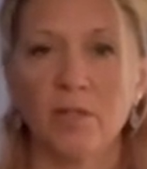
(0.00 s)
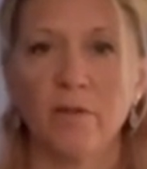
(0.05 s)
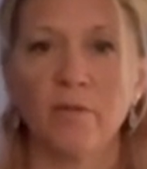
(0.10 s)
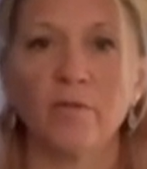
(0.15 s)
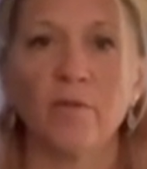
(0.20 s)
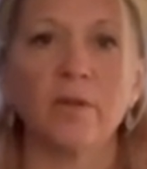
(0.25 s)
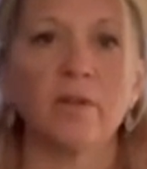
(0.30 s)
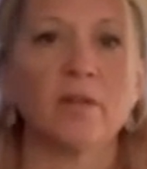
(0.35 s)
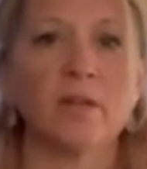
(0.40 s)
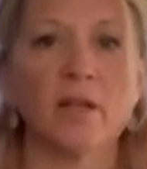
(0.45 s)

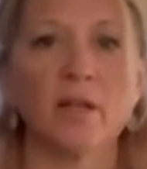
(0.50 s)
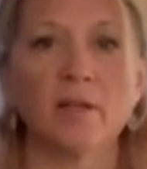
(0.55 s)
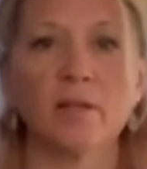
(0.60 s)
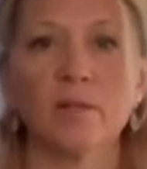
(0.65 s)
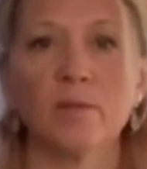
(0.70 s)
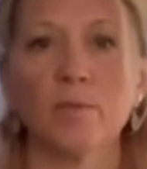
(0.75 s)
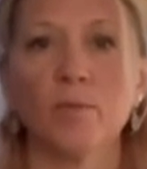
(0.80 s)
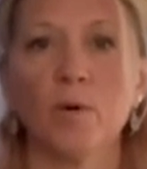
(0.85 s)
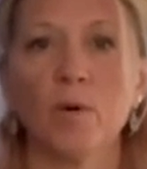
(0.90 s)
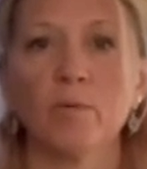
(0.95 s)
different
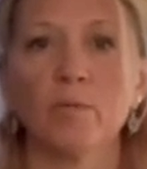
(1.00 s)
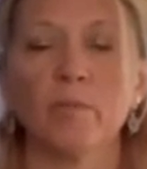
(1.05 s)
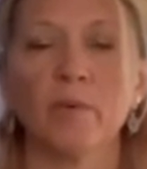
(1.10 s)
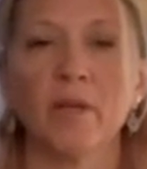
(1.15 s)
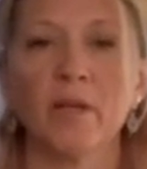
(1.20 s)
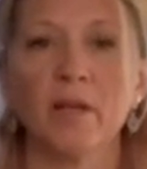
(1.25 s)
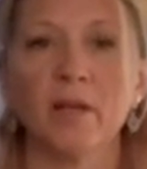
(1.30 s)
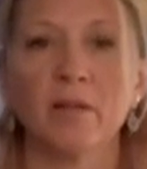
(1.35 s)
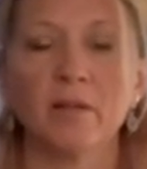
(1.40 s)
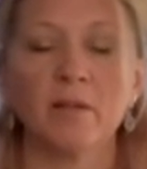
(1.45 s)
things, one
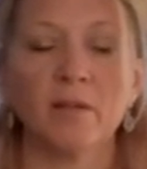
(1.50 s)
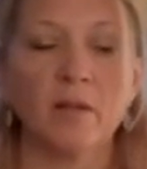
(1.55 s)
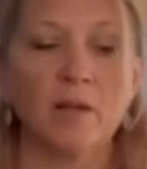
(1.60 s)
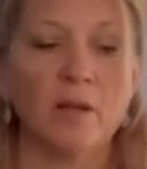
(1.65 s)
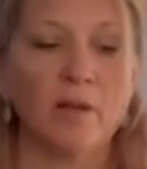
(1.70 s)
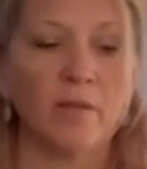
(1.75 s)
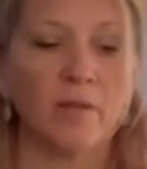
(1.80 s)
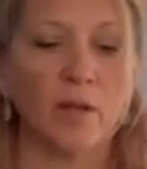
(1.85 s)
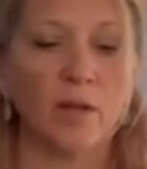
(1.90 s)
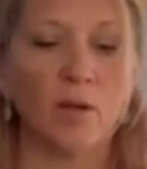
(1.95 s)
being
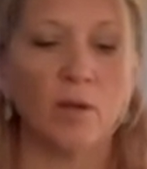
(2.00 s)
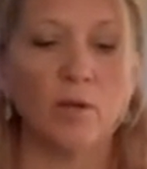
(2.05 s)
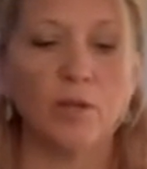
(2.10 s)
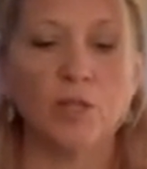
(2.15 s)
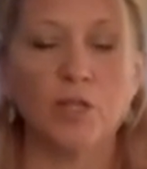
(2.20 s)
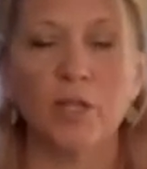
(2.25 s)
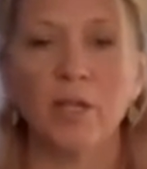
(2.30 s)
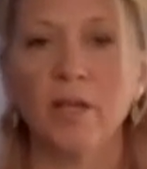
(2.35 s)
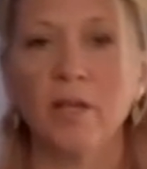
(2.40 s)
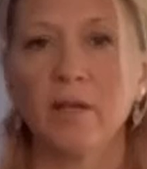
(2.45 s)
the
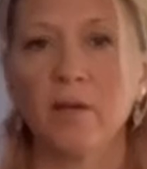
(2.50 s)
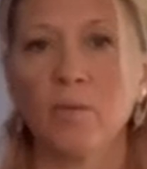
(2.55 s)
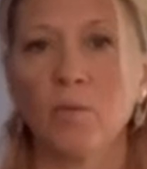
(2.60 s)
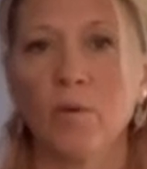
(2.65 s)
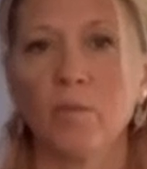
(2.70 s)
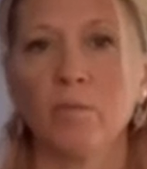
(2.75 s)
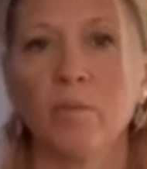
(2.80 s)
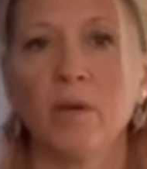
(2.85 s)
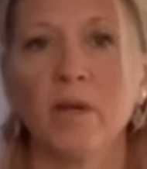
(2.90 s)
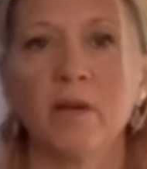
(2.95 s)
logic,
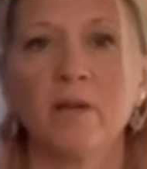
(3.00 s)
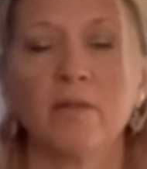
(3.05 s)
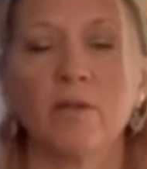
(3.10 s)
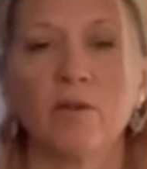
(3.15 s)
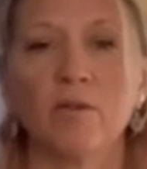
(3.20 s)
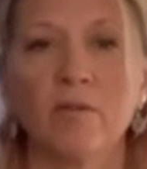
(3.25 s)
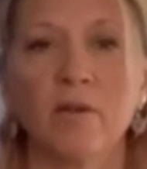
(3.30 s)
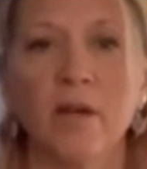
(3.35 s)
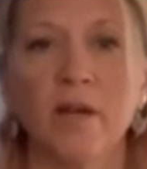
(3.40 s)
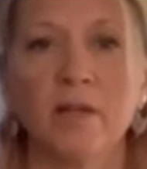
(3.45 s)
one being the
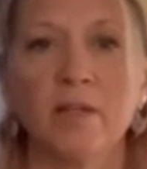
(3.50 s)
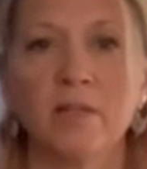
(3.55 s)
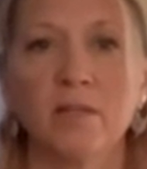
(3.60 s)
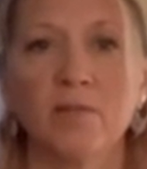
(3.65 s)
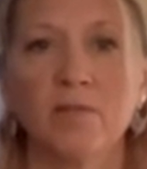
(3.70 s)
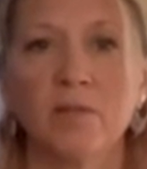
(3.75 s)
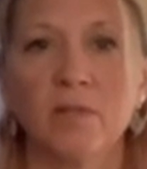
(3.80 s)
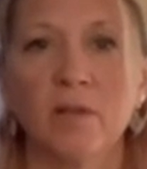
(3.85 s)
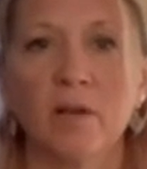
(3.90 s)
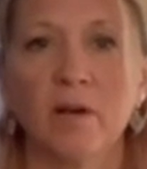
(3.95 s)

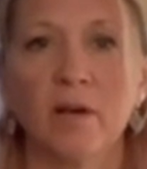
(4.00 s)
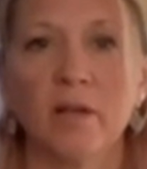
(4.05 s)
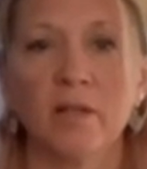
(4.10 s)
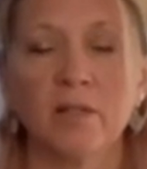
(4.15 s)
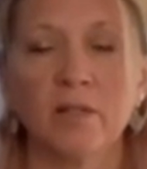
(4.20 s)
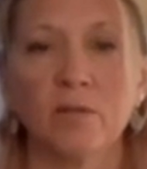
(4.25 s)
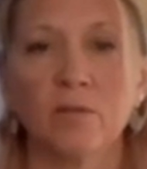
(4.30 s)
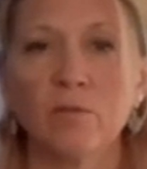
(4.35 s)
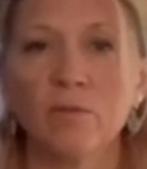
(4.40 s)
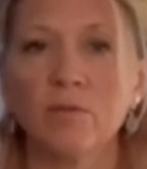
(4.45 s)
creative side,
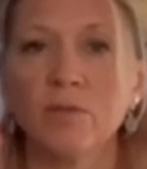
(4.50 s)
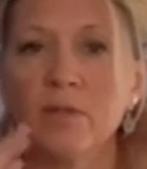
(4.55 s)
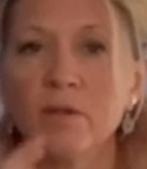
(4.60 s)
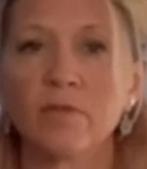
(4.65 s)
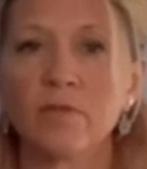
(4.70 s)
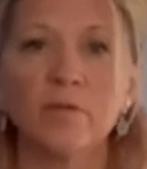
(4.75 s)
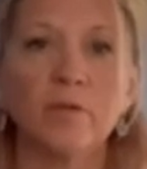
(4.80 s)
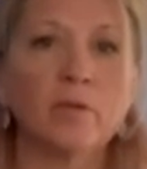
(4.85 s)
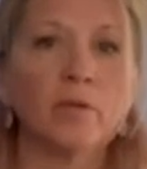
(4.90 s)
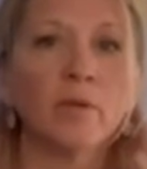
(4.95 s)
and all
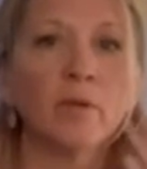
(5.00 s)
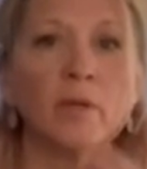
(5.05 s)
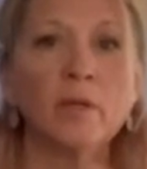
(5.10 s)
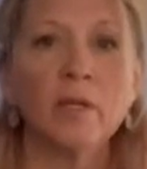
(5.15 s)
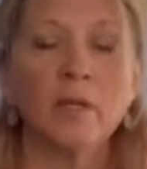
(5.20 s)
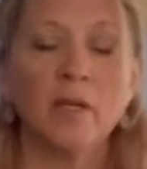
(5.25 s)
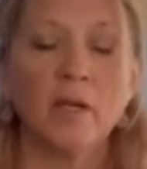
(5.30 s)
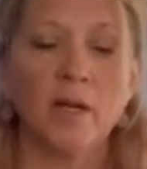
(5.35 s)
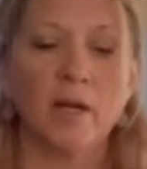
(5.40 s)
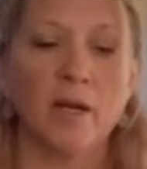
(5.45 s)
different
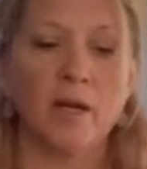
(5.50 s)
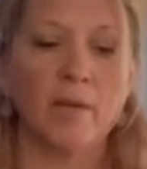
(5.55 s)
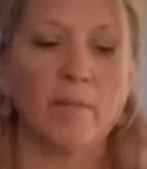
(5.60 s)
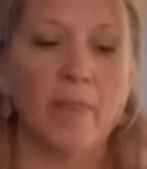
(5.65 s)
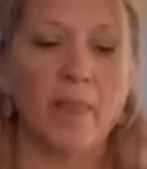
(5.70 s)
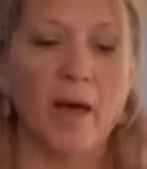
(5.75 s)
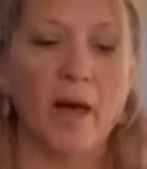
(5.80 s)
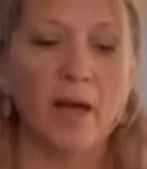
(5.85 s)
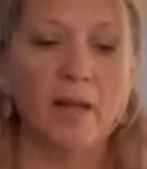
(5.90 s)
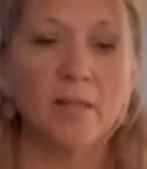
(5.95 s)

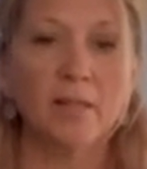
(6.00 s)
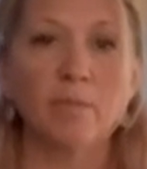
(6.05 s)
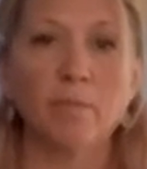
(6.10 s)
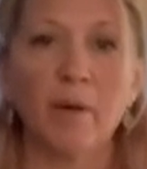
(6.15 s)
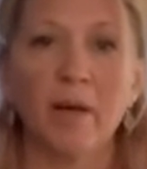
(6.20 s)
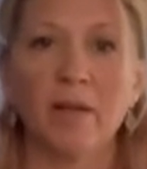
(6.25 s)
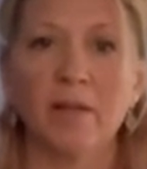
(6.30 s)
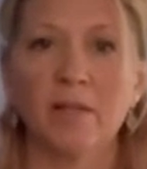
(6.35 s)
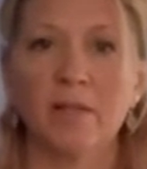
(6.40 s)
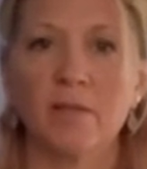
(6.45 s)

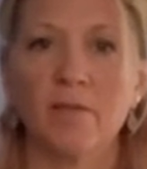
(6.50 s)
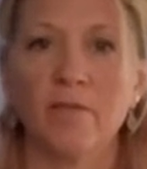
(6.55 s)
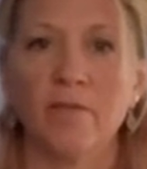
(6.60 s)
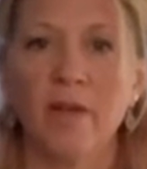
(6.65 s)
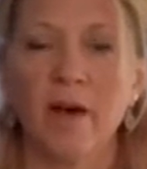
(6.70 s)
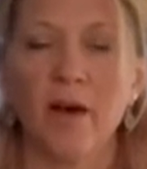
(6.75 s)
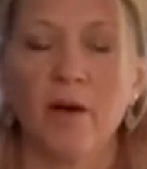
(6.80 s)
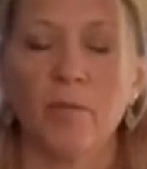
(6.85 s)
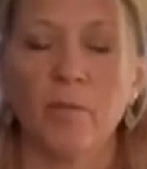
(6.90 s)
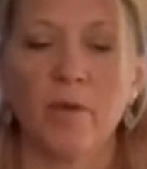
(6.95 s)
aspects of
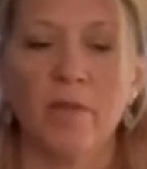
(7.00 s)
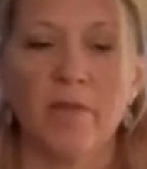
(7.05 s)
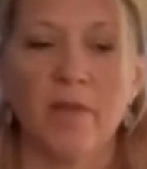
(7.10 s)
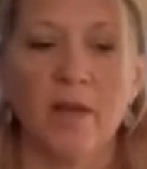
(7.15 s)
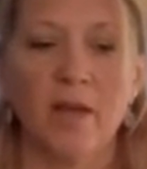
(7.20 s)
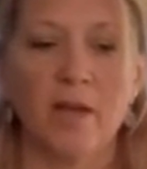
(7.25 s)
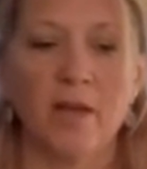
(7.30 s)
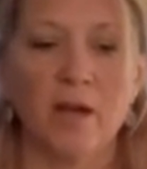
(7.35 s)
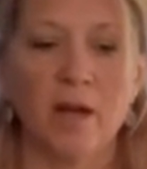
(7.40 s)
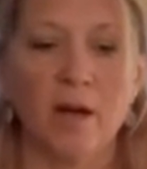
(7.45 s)
that
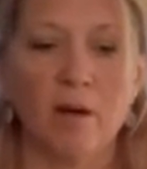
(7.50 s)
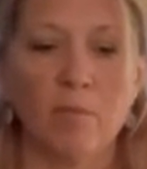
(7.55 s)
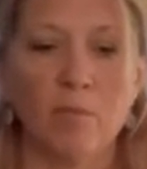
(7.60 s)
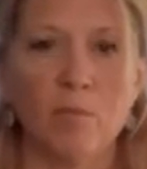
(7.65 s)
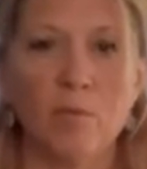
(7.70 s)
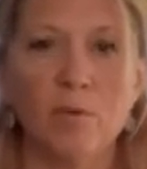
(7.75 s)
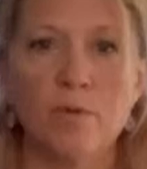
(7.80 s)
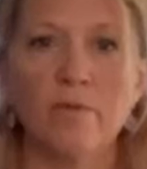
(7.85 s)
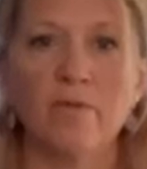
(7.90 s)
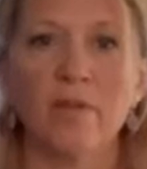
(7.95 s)
within our
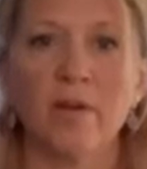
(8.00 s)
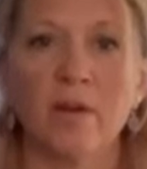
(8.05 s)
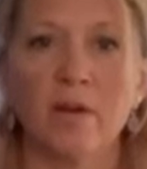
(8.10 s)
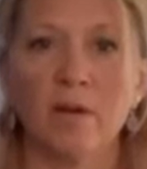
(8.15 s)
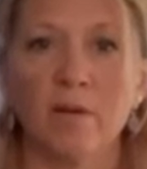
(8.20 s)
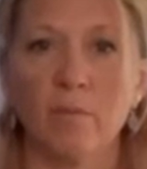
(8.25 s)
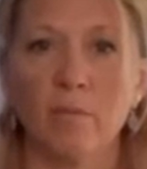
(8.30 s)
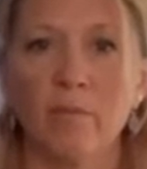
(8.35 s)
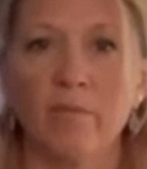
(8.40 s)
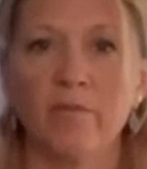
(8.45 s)

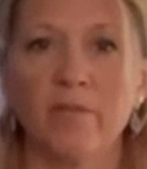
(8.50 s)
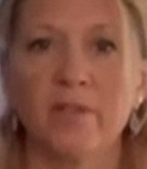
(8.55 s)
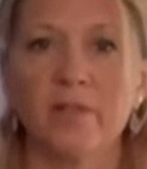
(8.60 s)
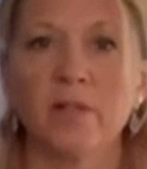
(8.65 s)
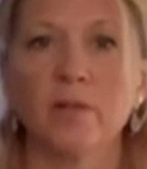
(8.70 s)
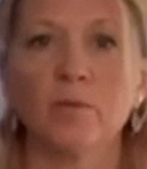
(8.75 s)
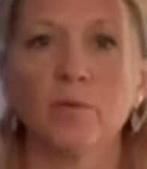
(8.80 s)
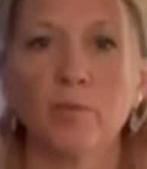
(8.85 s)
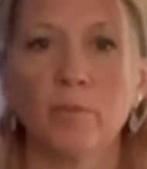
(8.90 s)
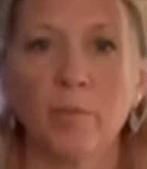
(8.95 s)
moving
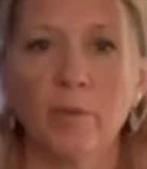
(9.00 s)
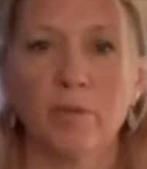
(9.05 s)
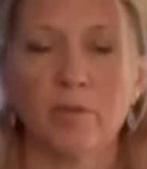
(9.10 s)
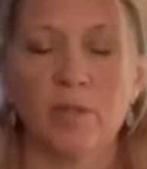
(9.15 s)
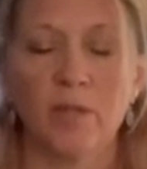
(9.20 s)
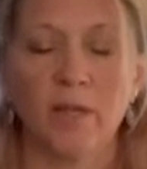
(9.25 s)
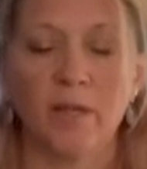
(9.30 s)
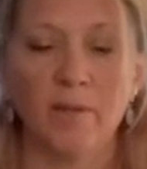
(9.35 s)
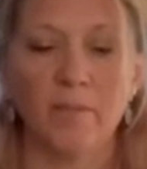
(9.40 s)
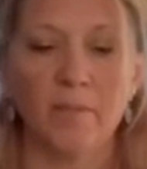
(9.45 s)
physical
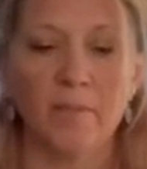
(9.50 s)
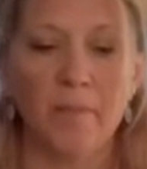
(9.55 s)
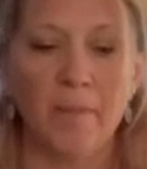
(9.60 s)
body.